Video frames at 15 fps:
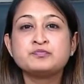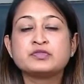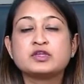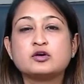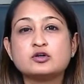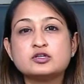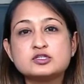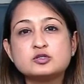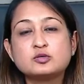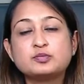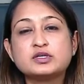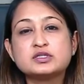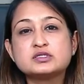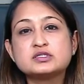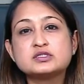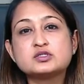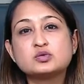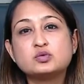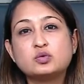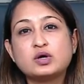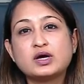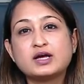Also patients
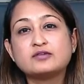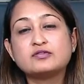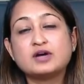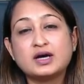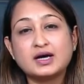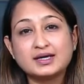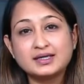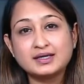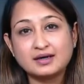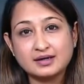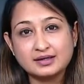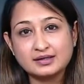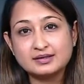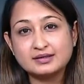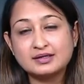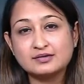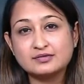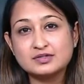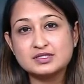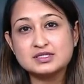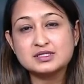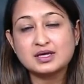who have high iron
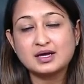levels,